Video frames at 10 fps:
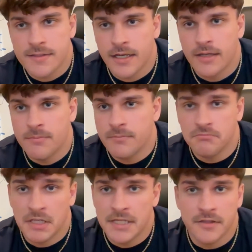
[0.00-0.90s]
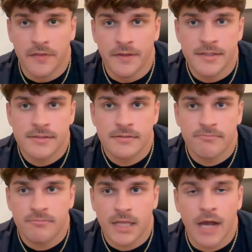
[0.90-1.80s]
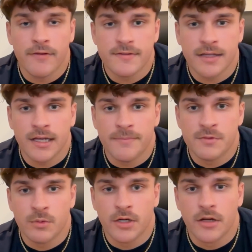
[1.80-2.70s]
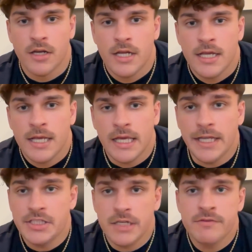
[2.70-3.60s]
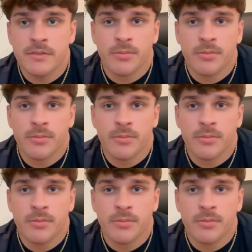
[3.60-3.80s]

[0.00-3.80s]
that he's done this countless times where he achieved